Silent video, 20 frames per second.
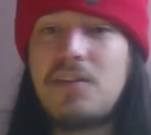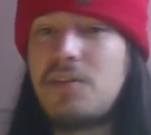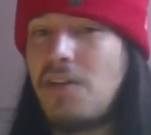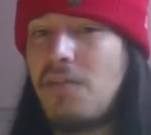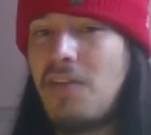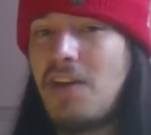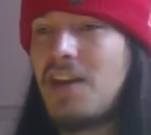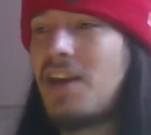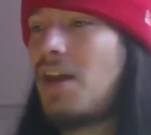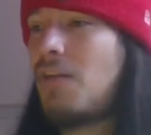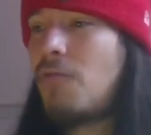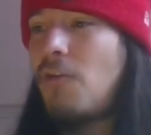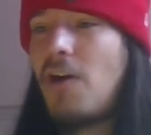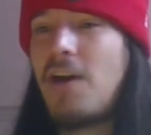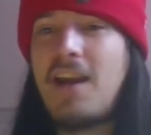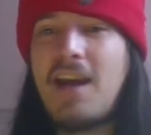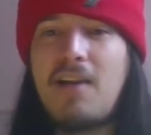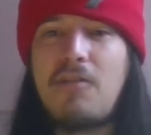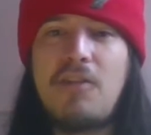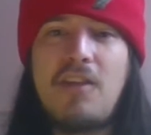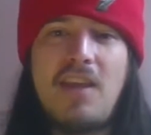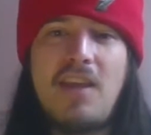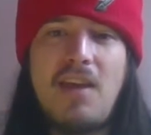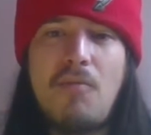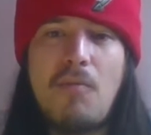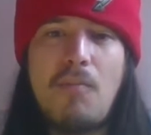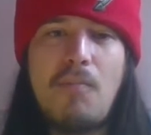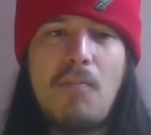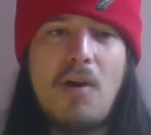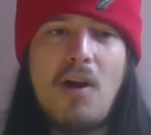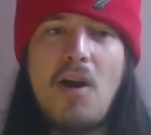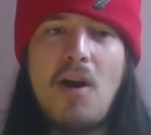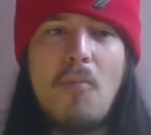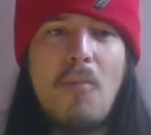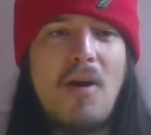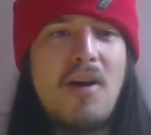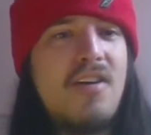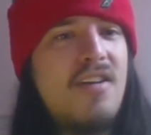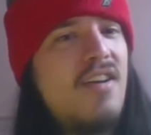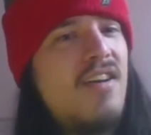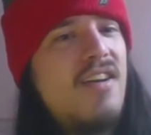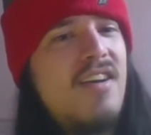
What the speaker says: So I think they ride out the year with Palmer.